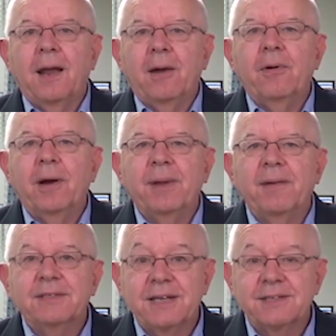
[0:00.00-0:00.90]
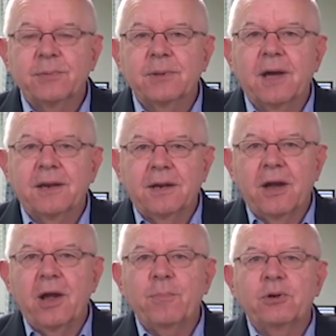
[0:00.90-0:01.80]
Hello, I'm David Chaston with 90 at
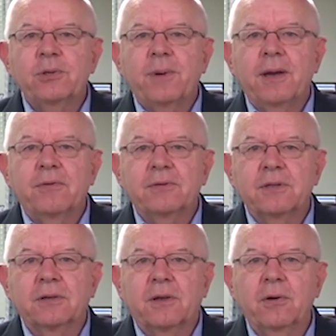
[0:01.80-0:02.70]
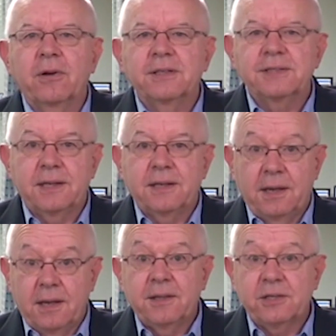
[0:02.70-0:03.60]
9, brought to you by interest.co.nz.